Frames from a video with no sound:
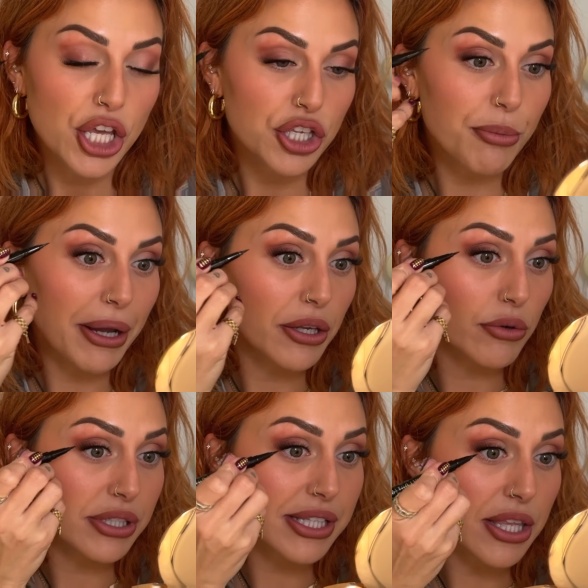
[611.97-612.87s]
you might
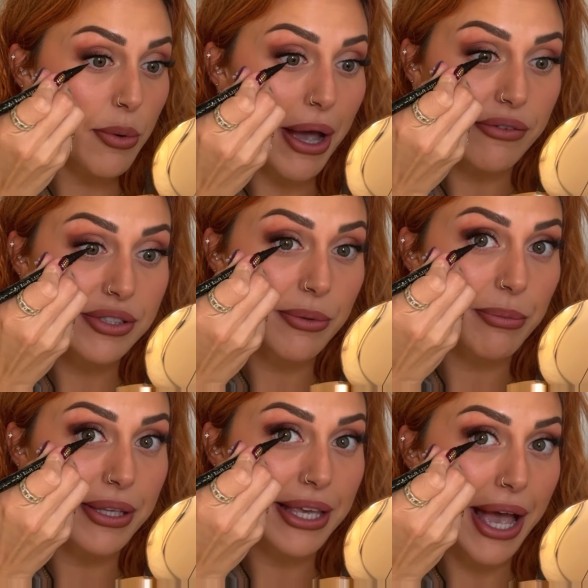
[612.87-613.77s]
notice that you have
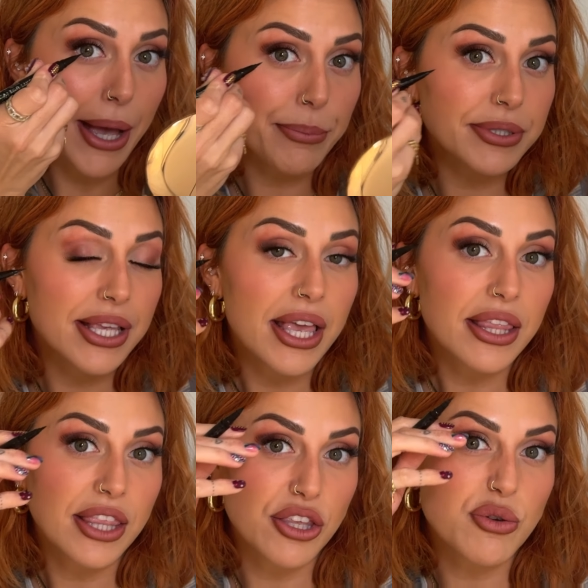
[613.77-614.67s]
some gaps
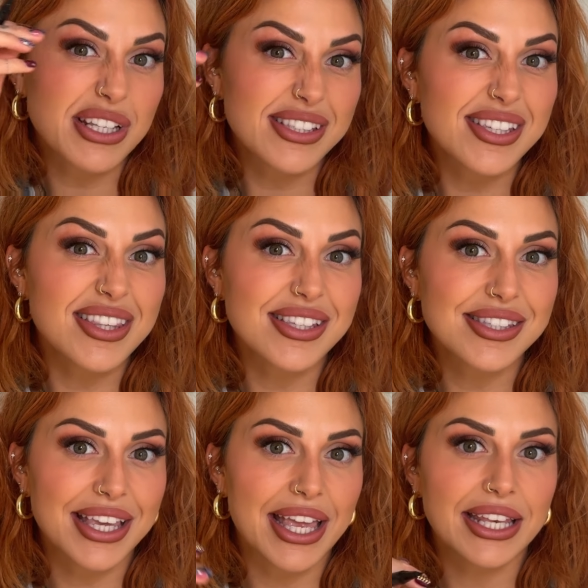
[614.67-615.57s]
that you can see the
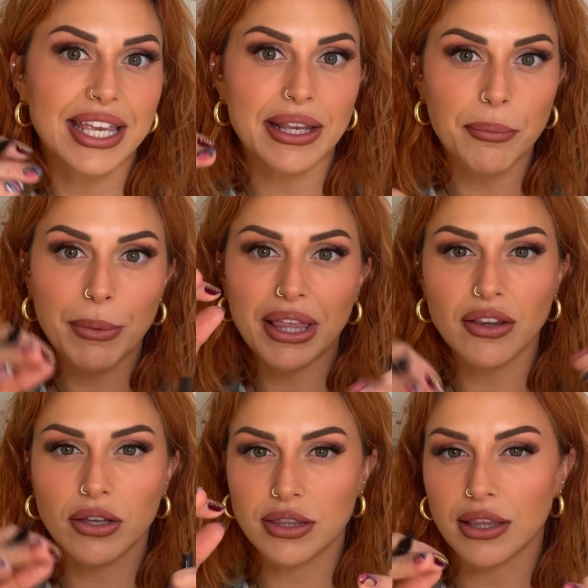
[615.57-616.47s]
skin and it might
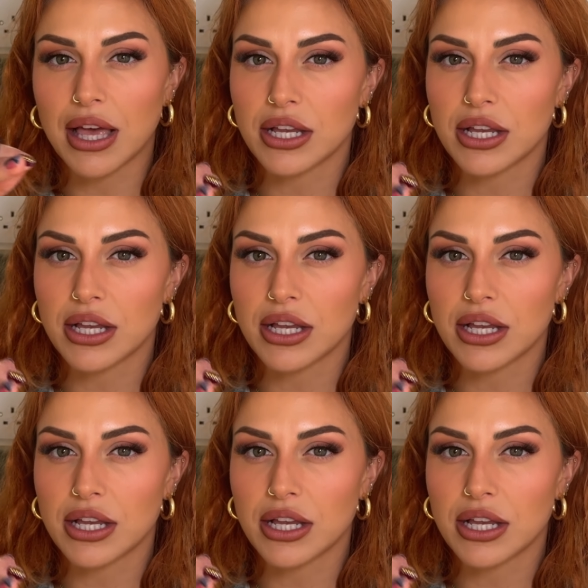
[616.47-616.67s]
look the